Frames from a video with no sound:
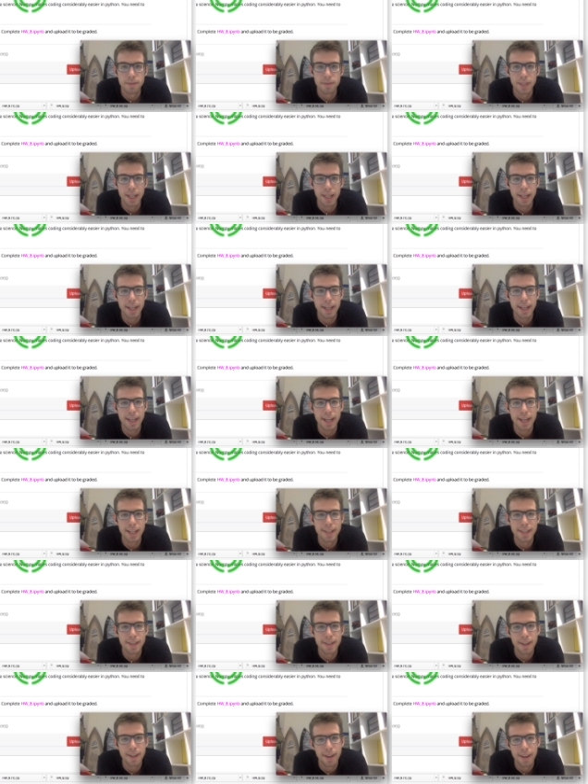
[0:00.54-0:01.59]
Hey
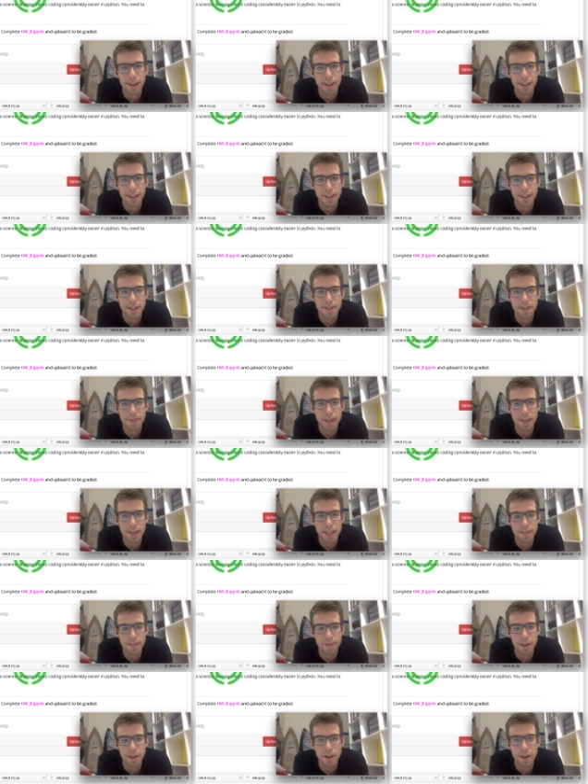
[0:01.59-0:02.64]
guys, here's a
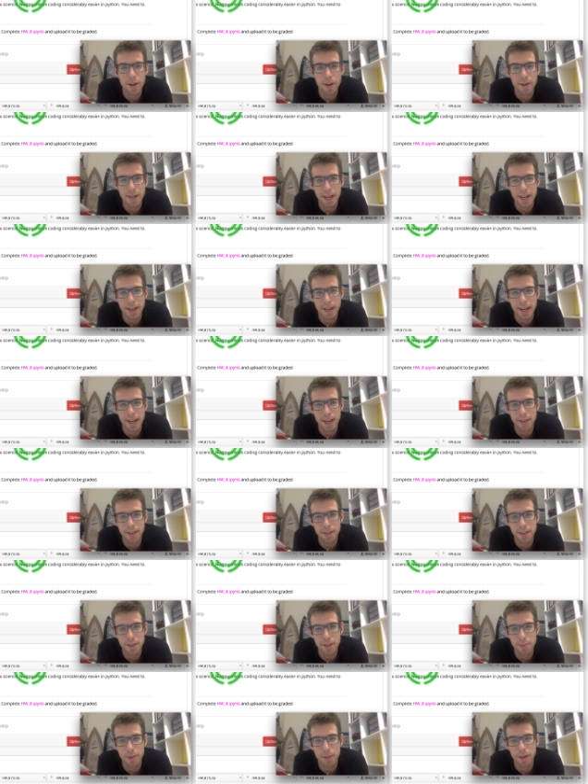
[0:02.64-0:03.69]
fast video on how to
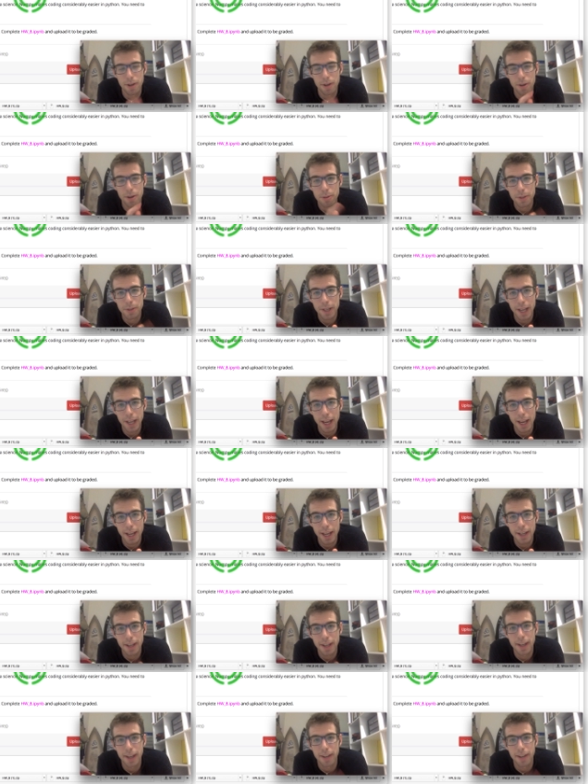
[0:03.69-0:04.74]
submit homework
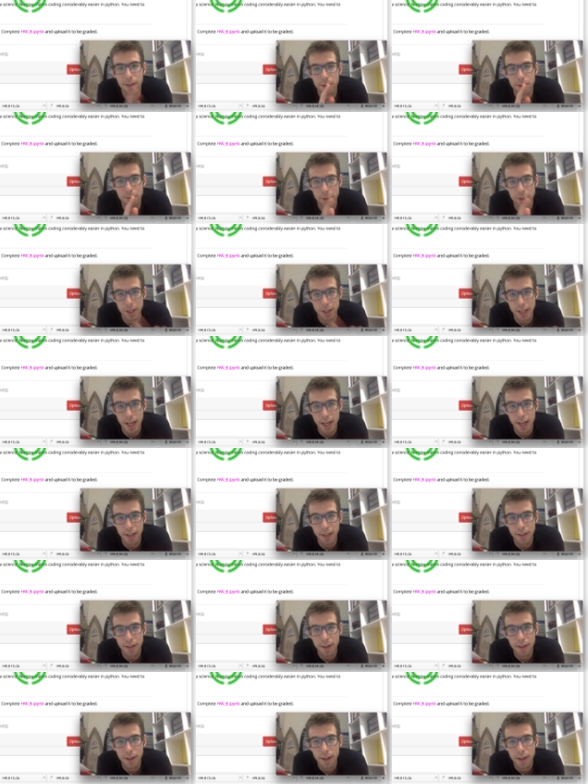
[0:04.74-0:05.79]
8 and homework
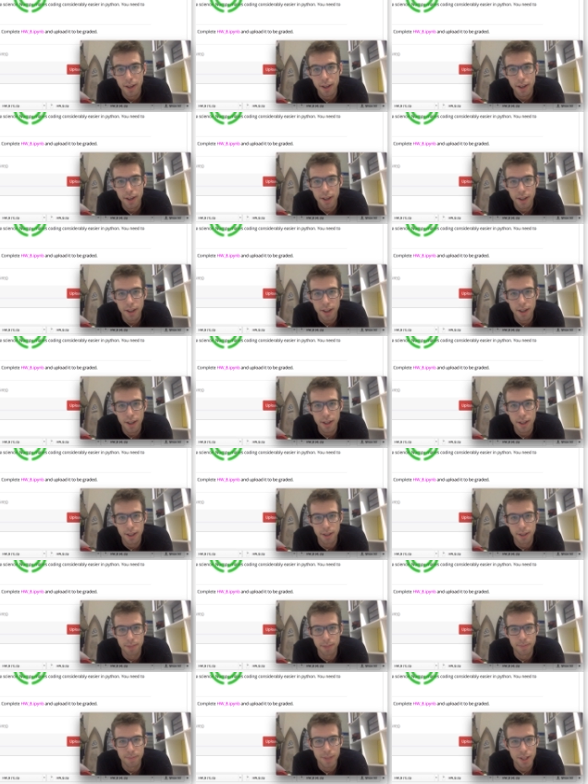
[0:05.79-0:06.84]
9.
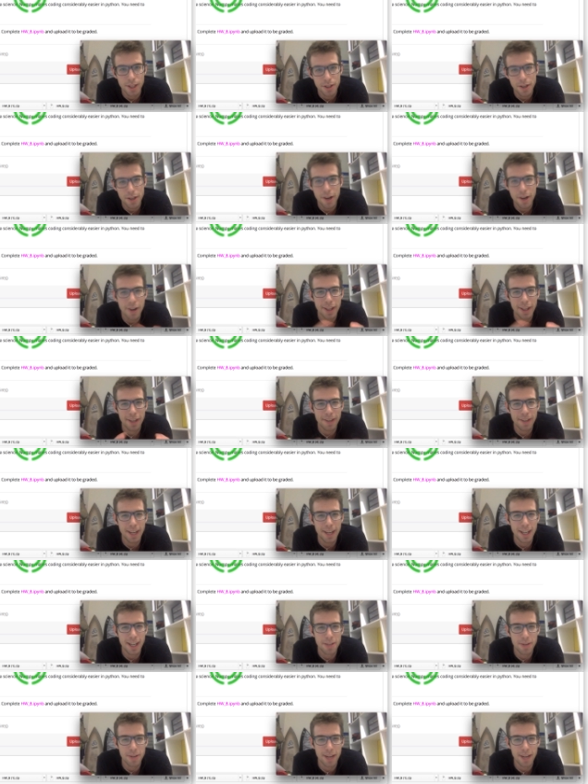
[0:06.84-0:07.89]
Sorry that you
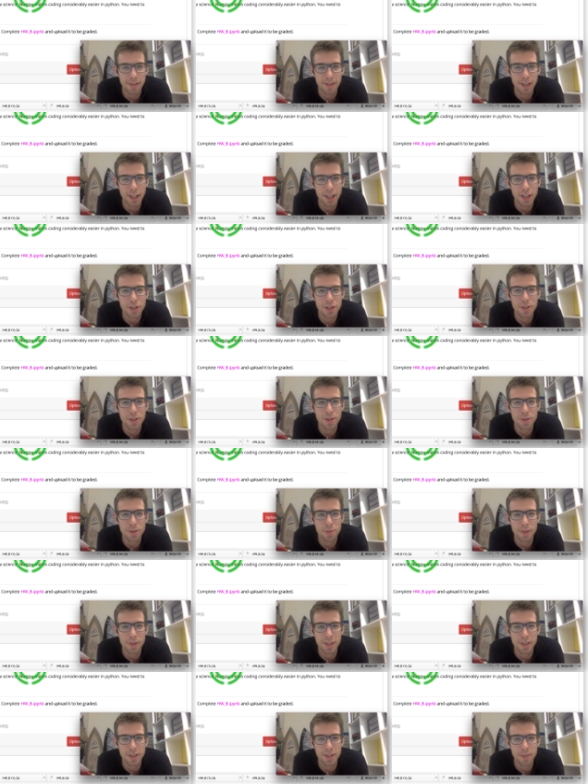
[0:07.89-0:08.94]
guys were having issues
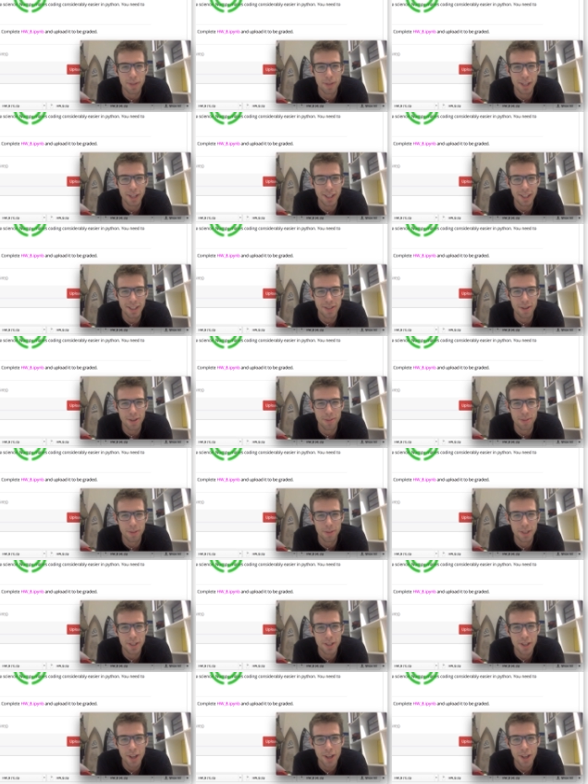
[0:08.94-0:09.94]
with submitting these homeworks.